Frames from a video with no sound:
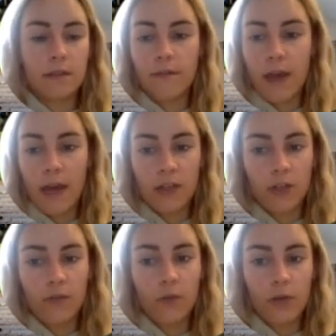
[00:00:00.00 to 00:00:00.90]

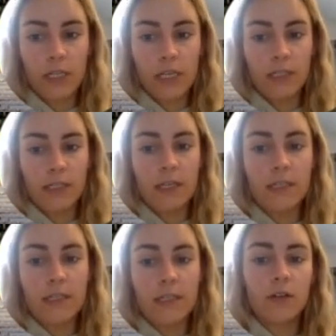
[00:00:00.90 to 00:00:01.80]
factor for teens
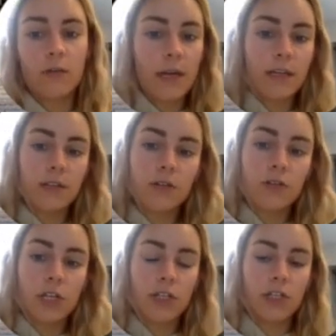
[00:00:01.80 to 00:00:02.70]
is that their bodies are
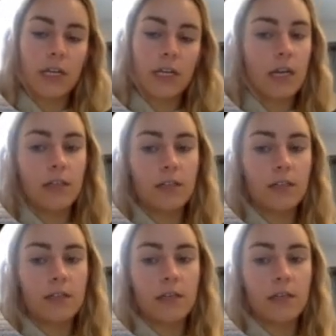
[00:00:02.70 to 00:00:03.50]
changing, and